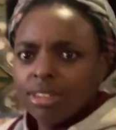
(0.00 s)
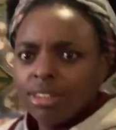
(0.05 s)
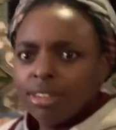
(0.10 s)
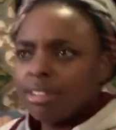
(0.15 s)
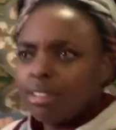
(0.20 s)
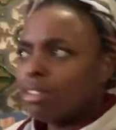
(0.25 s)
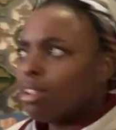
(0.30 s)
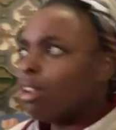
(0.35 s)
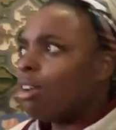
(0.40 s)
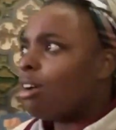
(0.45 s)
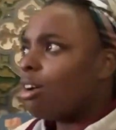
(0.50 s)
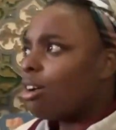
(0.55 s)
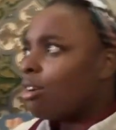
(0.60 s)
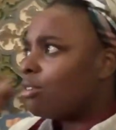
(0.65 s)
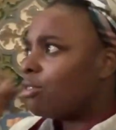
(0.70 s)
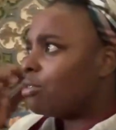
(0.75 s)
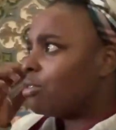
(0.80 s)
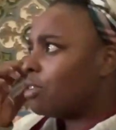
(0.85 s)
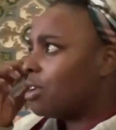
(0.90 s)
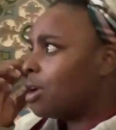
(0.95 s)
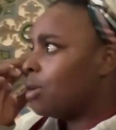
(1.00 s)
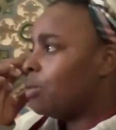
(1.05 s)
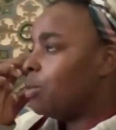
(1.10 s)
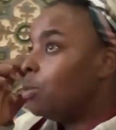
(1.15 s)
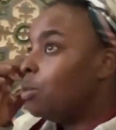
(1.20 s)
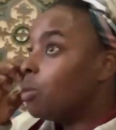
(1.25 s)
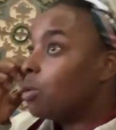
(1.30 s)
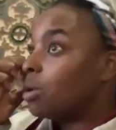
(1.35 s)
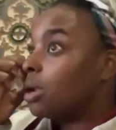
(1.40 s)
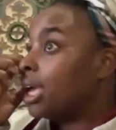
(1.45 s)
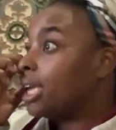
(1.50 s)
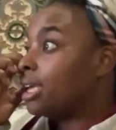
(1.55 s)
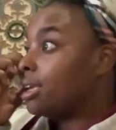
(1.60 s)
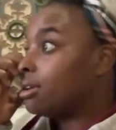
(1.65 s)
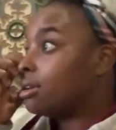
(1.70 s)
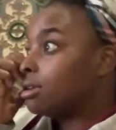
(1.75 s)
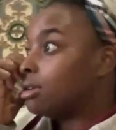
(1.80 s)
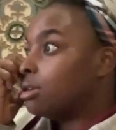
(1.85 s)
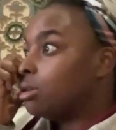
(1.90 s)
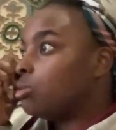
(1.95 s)
ducked off. We mm, like
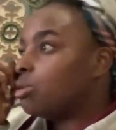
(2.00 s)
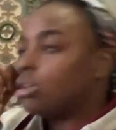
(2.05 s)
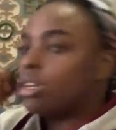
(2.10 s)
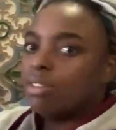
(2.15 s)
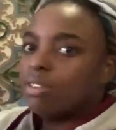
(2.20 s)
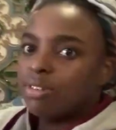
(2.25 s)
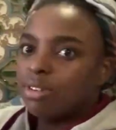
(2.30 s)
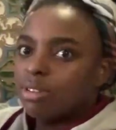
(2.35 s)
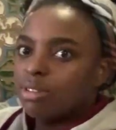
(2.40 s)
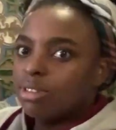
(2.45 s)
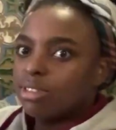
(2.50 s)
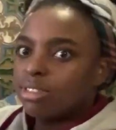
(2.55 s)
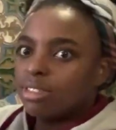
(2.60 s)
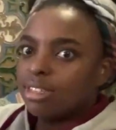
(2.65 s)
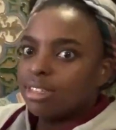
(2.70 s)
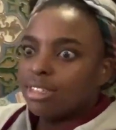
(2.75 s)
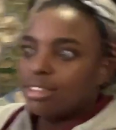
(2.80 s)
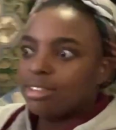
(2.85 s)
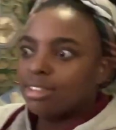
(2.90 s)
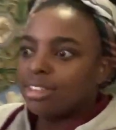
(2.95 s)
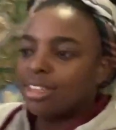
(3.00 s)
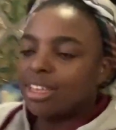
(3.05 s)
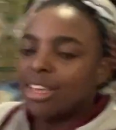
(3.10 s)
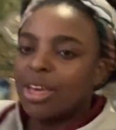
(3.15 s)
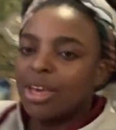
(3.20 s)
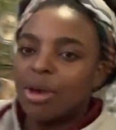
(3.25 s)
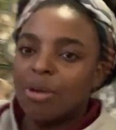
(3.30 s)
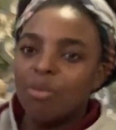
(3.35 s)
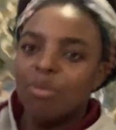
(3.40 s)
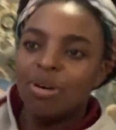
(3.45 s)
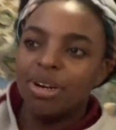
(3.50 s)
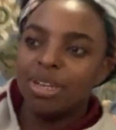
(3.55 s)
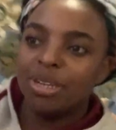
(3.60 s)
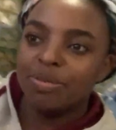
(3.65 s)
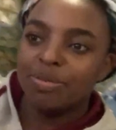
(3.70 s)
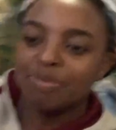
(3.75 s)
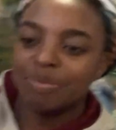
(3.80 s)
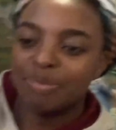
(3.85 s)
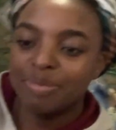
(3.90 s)
you would never noticed it. But